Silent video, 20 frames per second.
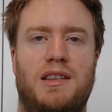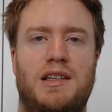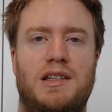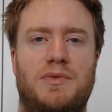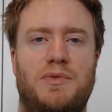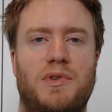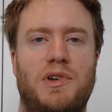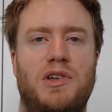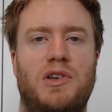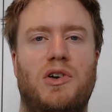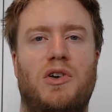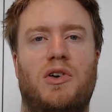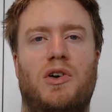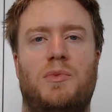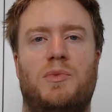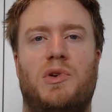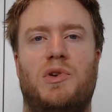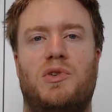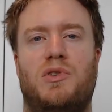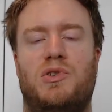this video,
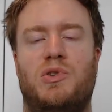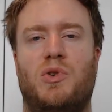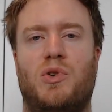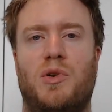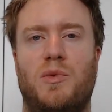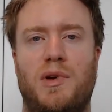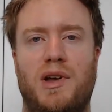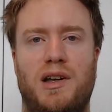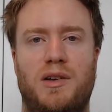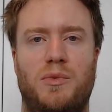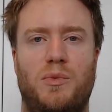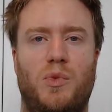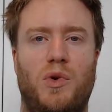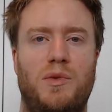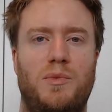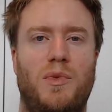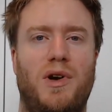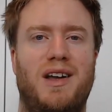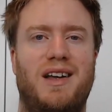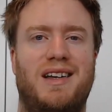I'm going to talk about
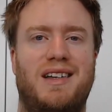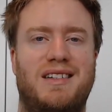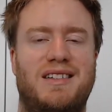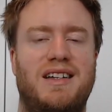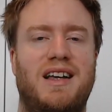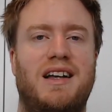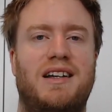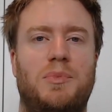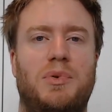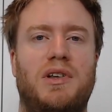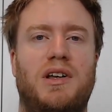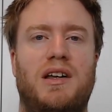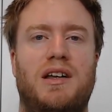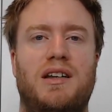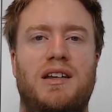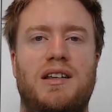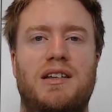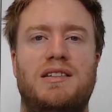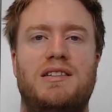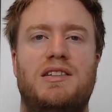what my exact
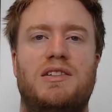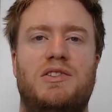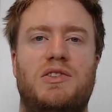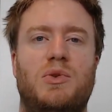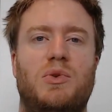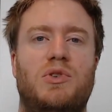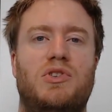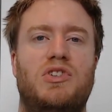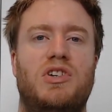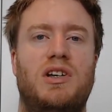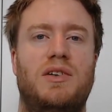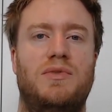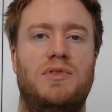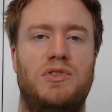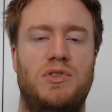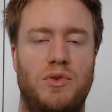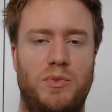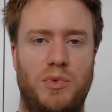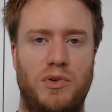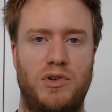plan is to achieve
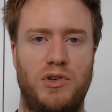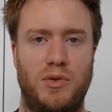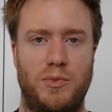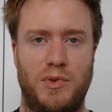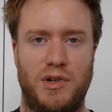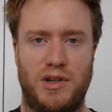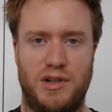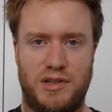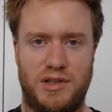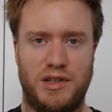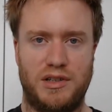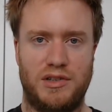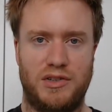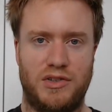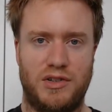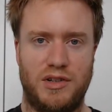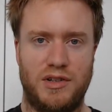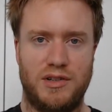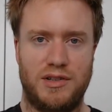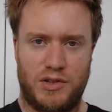superhuman
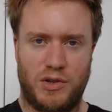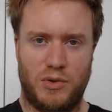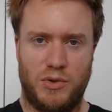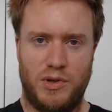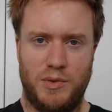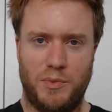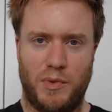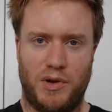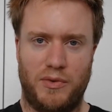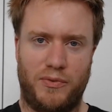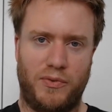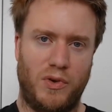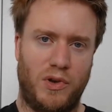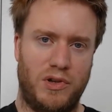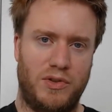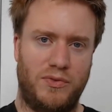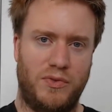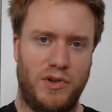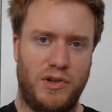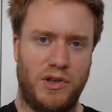intelligence. So in my
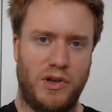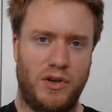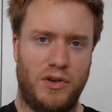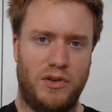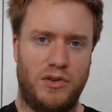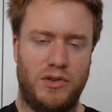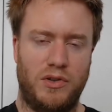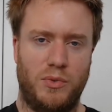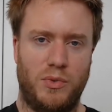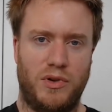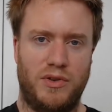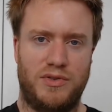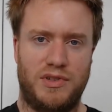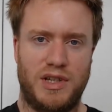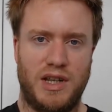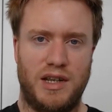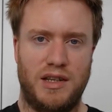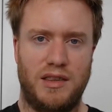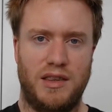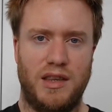first video, you would have
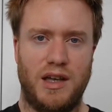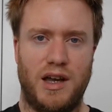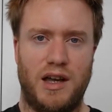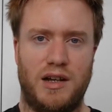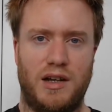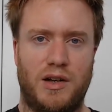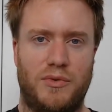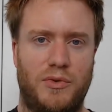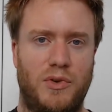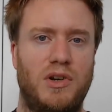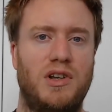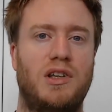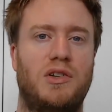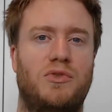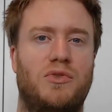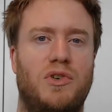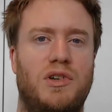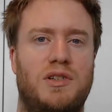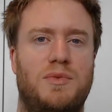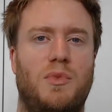seen that I've already
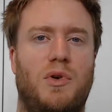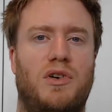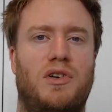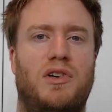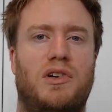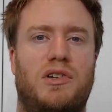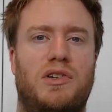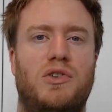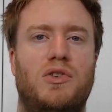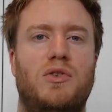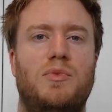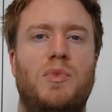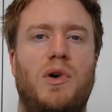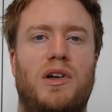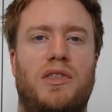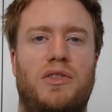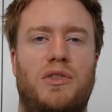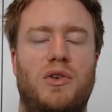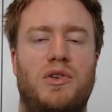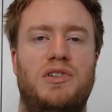increased my IQ
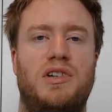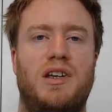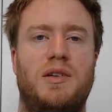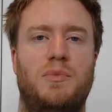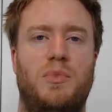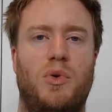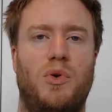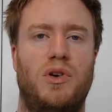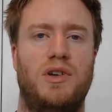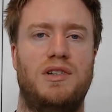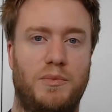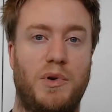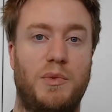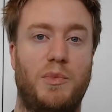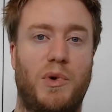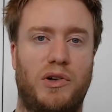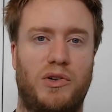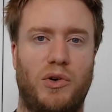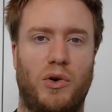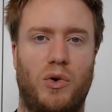by 13 points,
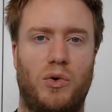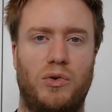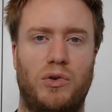but my goal